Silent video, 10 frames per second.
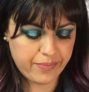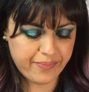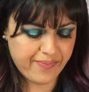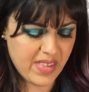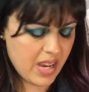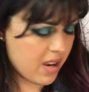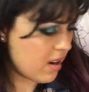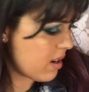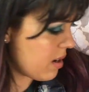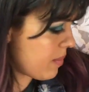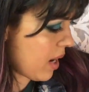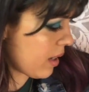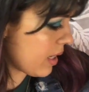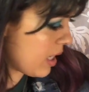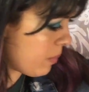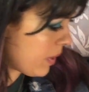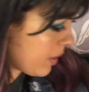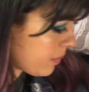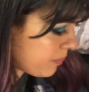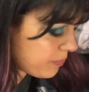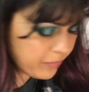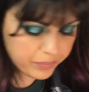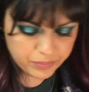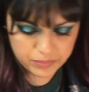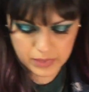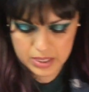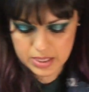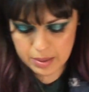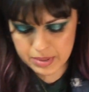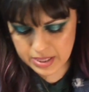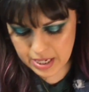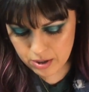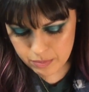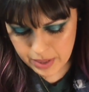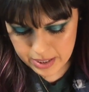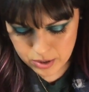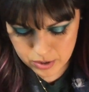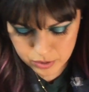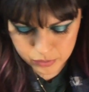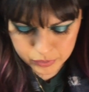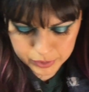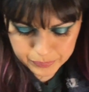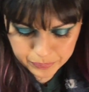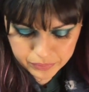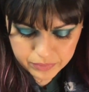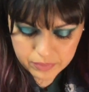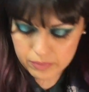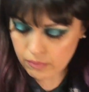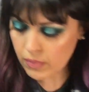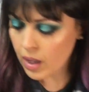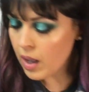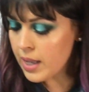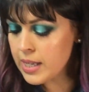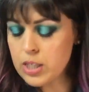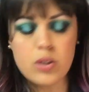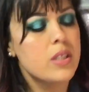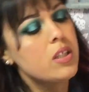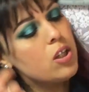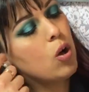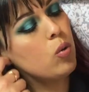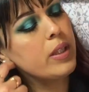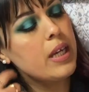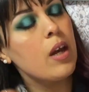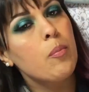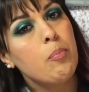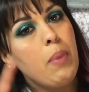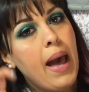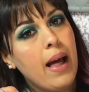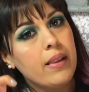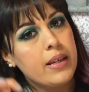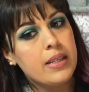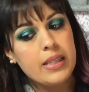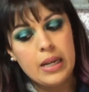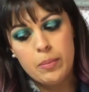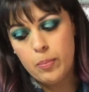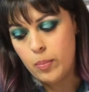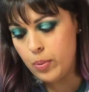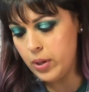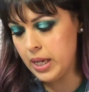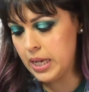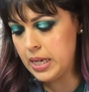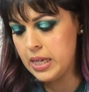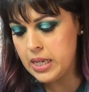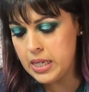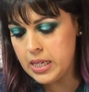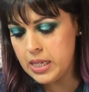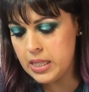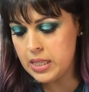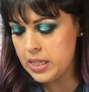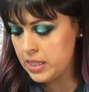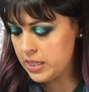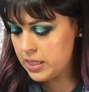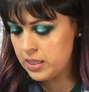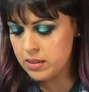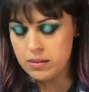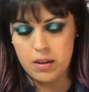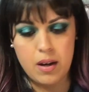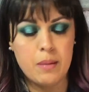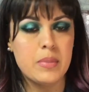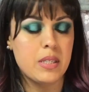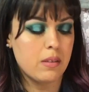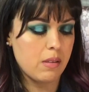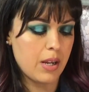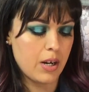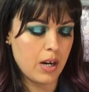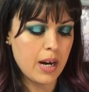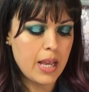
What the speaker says: No, I'm not gonna keep it. It's time to say goodbye to those. So this is the only palette that I'm putting in this Declutter,